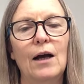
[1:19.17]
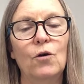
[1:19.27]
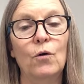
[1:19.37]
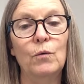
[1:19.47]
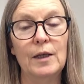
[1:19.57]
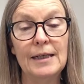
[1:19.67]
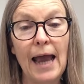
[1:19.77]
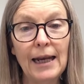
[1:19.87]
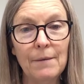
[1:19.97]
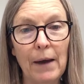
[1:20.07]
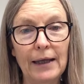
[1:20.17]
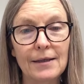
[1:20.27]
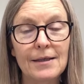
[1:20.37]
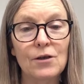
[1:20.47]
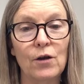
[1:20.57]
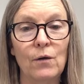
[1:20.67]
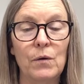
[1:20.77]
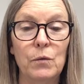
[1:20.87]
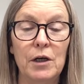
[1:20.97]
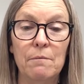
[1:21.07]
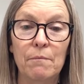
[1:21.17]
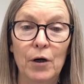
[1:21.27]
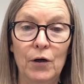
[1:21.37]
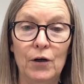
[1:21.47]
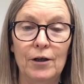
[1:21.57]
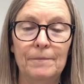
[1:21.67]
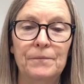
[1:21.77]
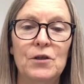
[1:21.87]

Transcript: go to the tanning beds so that we wouldn't burn.